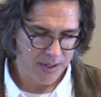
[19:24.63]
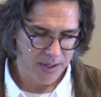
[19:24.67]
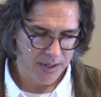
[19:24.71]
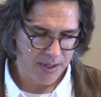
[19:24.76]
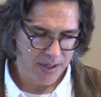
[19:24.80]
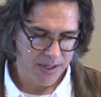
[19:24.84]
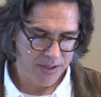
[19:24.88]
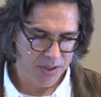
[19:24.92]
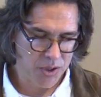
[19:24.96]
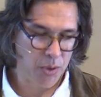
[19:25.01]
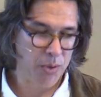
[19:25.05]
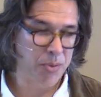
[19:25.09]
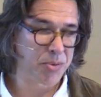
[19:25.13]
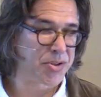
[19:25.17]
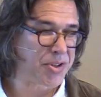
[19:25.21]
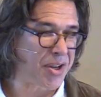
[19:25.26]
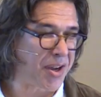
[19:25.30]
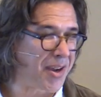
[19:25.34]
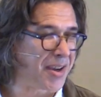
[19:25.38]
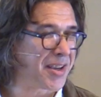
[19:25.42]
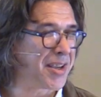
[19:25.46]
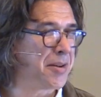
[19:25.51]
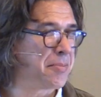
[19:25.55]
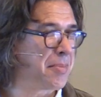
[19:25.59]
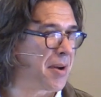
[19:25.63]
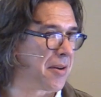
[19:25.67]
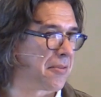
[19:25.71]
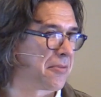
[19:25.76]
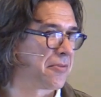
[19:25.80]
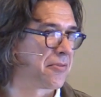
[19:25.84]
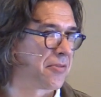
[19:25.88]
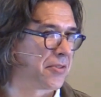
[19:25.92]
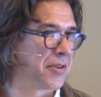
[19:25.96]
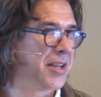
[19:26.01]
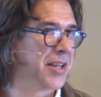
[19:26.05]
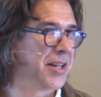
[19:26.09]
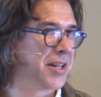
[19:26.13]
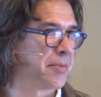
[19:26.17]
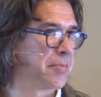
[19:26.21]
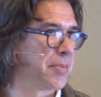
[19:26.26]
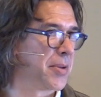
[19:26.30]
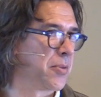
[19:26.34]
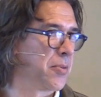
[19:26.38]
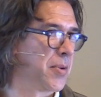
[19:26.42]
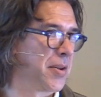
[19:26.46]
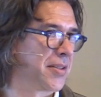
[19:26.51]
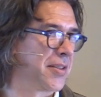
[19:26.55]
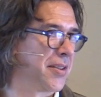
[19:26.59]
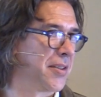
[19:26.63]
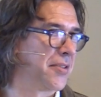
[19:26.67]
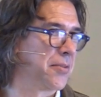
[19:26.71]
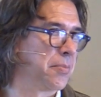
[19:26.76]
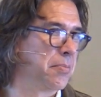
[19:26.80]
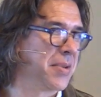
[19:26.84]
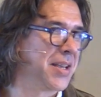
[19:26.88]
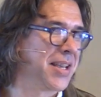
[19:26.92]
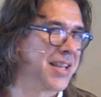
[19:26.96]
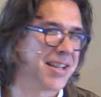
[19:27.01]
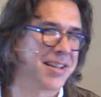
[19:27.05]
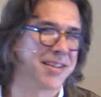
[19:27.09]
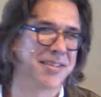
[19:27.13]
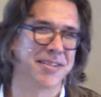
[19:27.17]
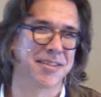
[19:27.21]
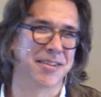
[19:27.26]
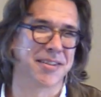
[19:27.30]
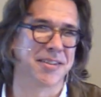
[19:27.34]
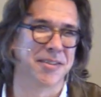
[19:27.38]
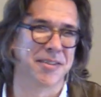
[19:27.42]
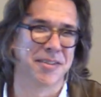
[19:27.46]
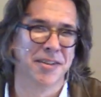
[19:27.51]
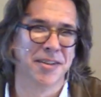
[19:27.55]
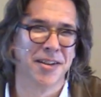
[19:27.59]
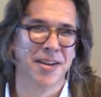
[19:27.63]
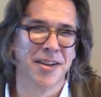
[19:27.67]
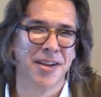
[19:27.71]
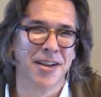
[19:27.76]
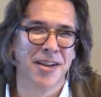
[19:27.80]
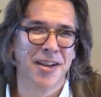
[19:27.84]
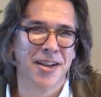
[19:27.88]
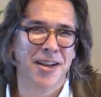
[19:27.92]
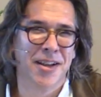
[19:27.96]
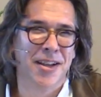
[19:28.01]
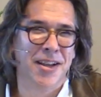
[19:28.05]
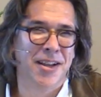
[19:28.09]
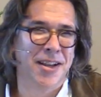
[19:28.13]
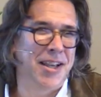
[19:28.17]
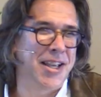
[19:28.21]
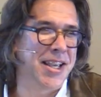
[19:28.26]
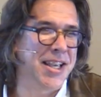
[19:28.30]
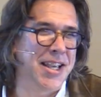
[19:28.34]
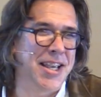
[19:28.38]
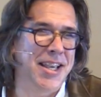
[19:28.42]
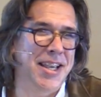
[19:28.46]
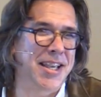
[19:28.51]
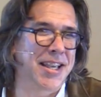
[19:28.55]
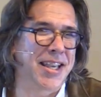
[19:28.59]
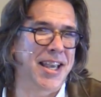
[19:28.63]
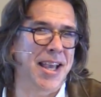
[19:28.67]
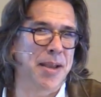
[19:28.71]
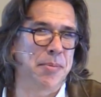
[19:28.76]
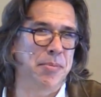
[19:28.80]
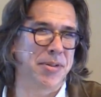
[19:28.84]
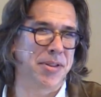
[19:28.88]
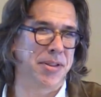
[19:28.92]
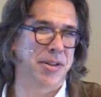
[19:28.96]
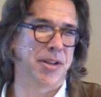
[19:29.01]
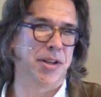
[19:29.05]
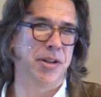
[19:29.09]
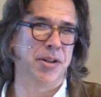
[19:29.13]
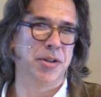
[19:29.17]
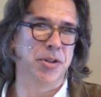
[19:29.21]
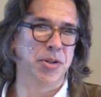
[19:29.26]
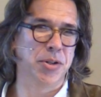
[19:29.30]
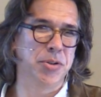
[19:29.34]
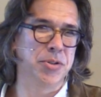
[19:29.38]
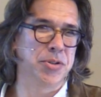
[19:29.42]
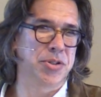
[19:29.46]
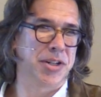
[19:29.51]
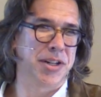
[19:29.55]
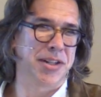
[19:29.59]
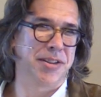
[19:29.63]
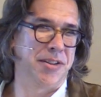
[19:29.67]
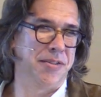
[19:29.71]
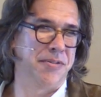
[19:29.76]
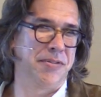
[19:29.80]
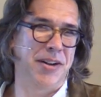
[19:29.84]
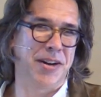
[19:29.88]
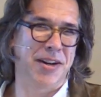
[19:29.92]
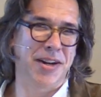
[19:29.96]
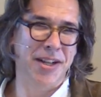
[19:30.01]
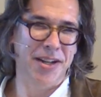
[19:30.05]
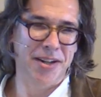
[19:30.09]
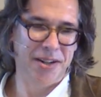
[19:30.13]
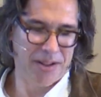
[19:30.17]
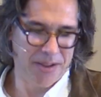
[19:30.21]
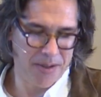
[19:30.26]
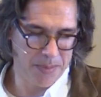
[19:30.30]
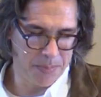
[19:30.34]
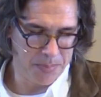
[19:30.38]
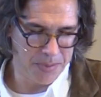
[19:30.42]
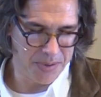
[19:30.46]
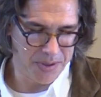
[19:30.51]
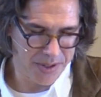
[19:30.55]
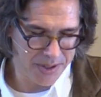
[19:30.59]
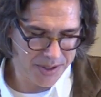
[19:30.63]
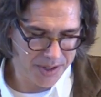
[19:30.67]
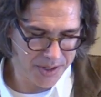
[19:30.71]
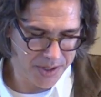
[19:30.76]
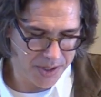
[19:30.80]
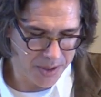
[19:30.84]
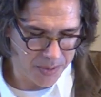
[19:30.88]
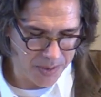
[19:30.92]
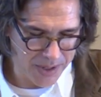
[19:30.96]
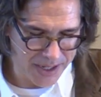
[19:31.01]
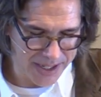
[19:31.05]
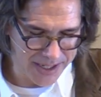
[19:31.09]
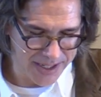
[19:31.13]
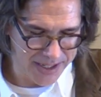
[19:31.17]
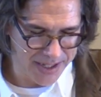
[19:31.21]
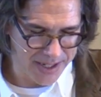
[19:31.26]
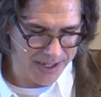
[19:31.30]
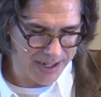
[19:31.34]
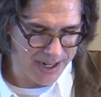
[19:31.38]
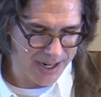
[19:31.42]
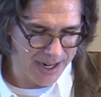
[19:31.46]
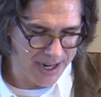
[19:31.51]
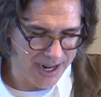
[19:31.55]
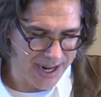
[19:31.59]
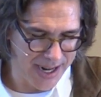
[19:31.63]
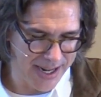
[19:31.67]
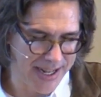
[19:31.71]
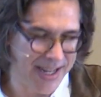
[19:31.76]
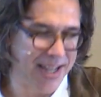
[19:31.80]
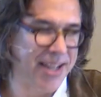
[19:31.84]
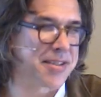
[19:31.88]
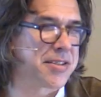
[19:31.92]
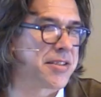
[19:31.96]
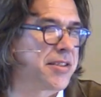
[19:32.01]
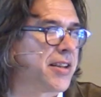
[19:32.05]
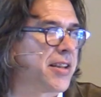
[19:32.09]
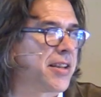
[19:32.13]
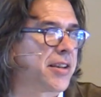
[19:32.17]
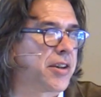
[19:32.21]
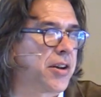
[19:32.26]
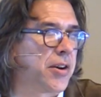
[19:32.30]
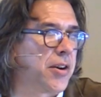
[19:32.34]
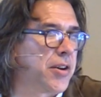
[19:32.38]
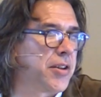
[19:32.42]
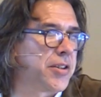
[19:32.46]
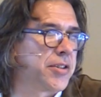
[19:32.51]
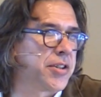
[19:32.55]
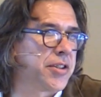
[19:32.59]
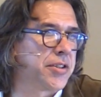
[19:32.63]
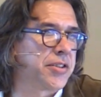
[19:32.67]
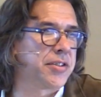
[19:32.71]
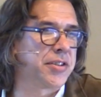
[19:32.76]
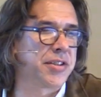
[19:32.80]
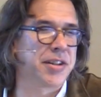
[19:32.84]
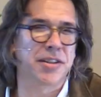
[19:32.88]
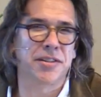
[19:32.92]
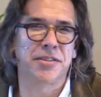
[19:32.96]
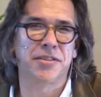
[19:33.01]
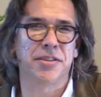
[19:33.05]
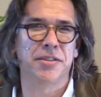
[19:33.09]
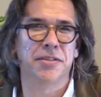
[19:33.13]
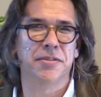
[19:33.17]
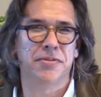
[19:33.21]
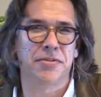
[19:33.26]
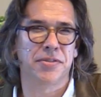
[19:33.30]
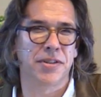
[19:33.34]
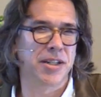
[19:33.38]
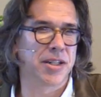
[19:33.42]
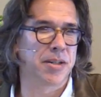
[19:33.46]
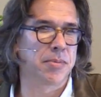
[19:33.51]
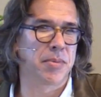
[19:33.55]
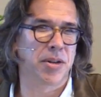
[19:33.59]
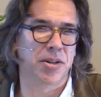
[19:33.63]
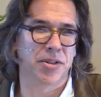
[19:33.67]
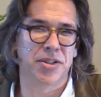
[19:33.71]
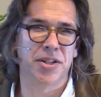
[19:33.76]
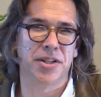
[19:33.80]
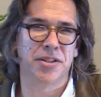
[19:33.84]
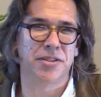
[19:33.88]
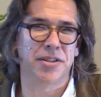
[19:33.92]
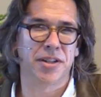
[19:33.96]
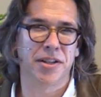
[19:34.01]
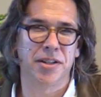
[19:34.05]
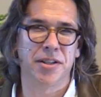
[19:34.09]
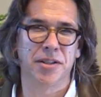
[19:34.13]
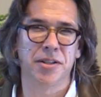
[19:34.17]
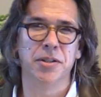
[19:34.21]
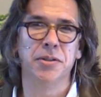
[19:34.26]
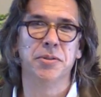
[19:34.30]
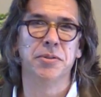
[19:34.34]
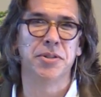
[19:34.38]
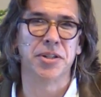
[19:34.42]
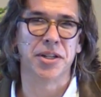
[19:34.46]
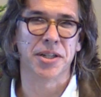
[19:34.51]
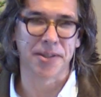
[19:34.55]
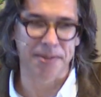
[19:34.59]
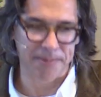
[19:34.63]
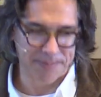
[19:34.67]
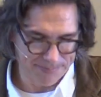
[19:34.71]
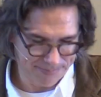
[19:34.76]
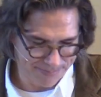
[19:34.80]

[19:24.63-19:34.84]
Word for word: And so he was talking about freedom and what this means. And he, he came to the conclusion at the very end of the book, going, I guess that consciousness and freedom are just an illusion.